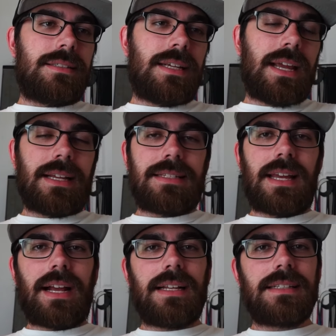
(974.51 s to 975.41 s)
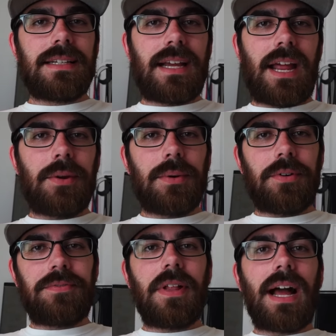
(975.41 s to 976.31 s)
take a second to kind of
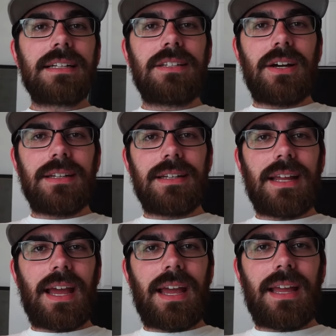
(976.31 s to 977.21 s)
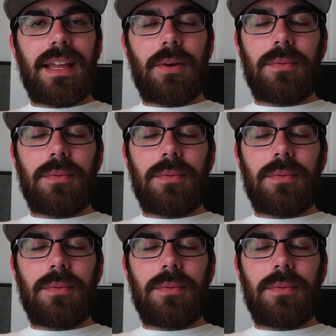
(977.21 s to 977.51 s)
reflect on today.